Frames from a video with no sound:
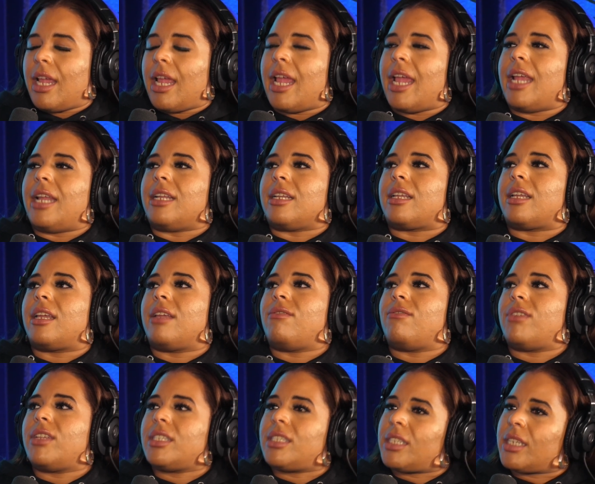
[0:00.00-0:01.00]
And
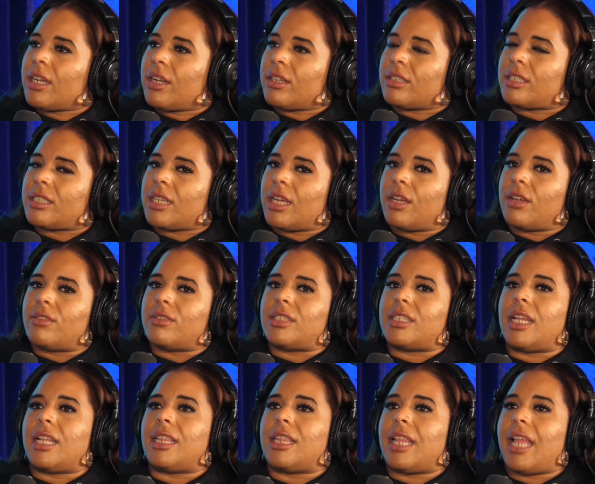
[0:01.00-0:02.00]
convincing ourselves
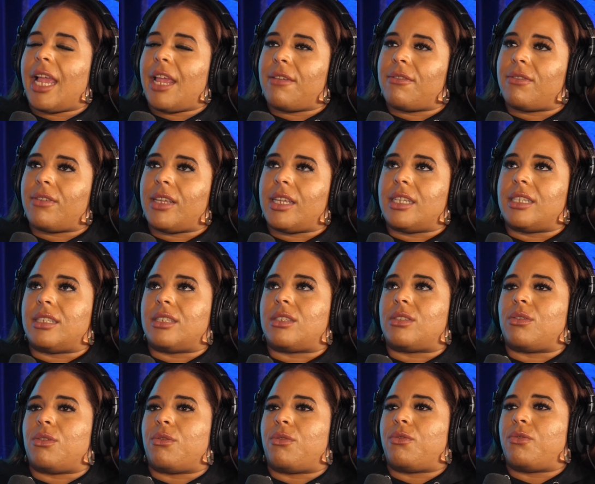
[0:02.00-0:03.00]
that life is
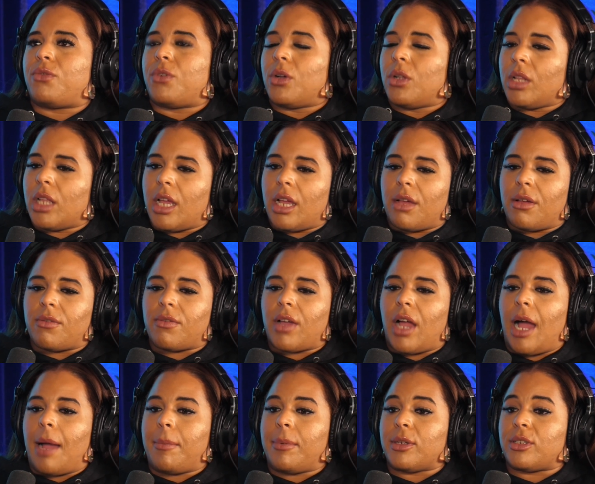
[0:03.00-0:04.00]
full of
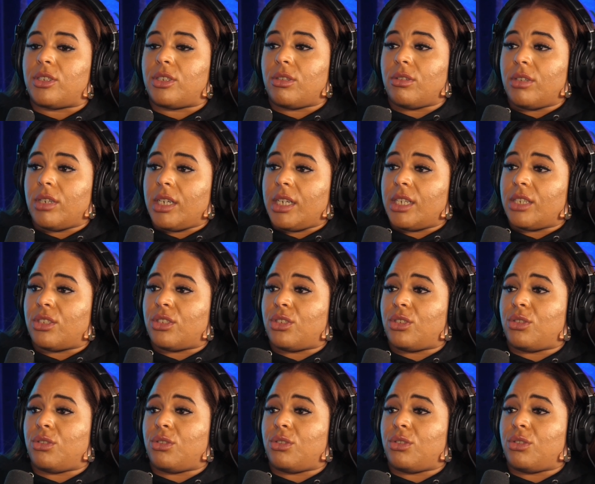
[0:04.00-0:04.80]
opportunities